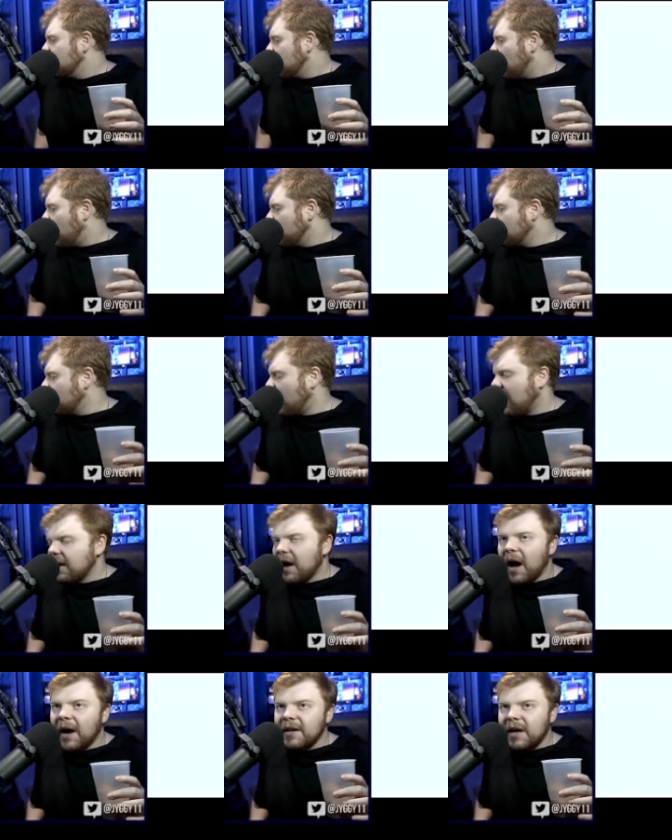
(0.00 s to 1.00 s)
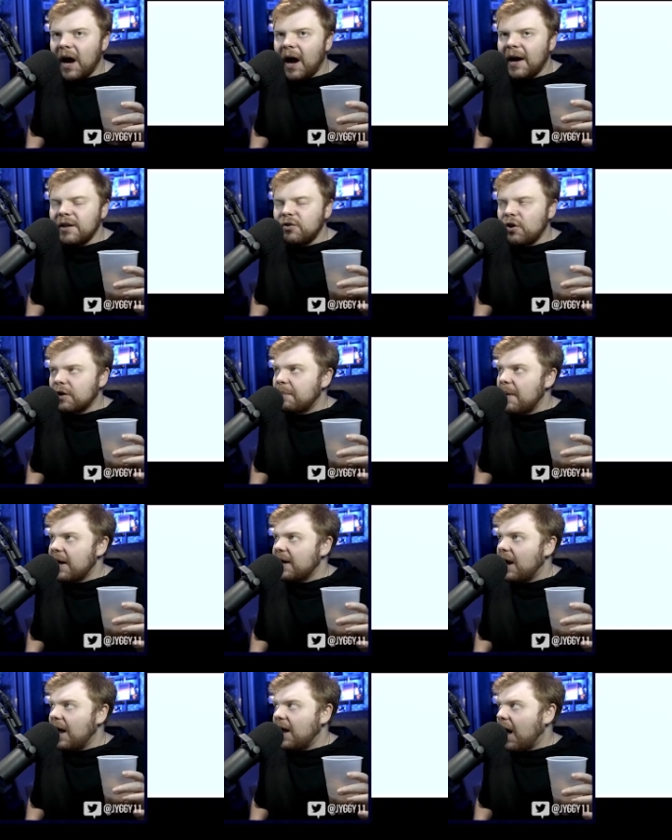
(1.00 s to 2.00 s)
I don't, I, I, I look,
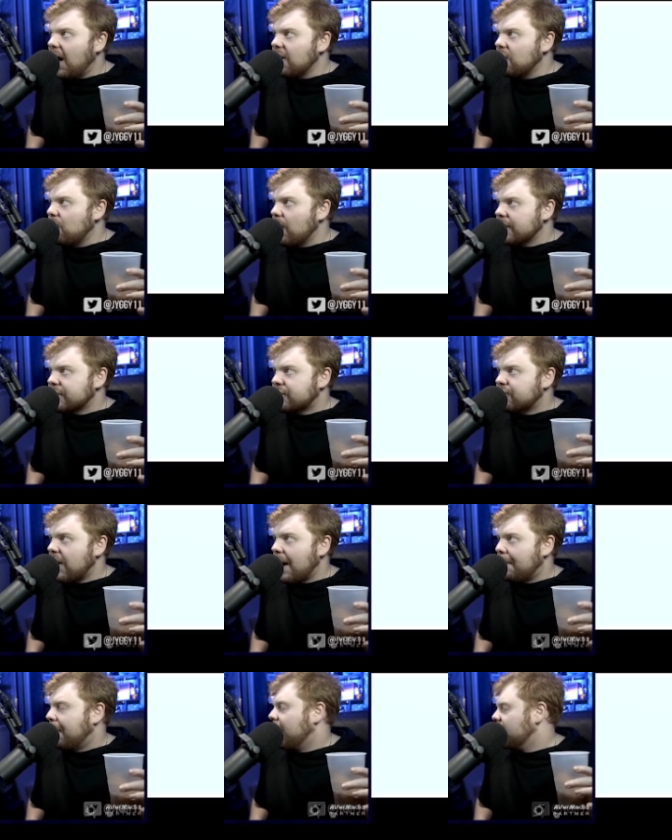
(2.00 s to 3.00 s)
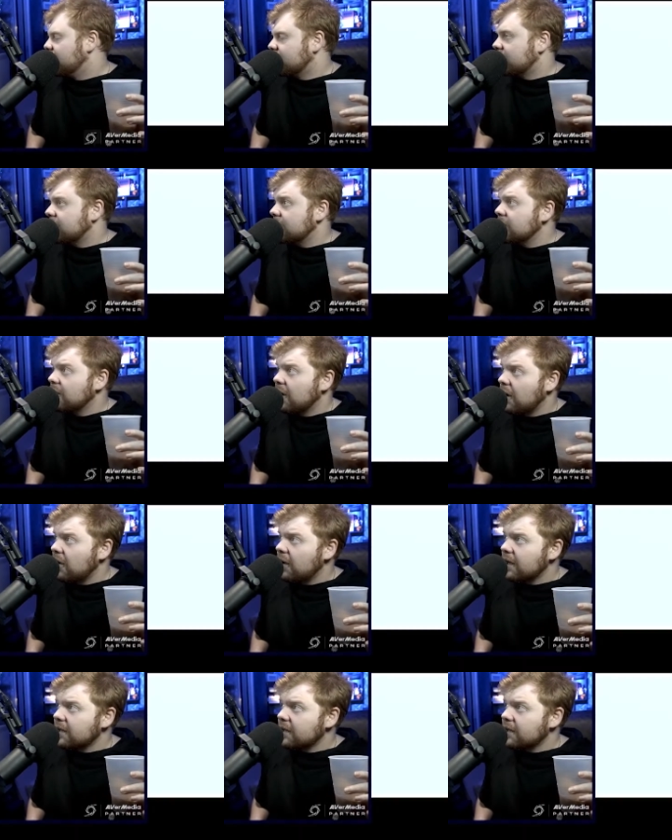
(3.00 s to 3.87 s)
man, I, I don't wear strap-ons, you know, like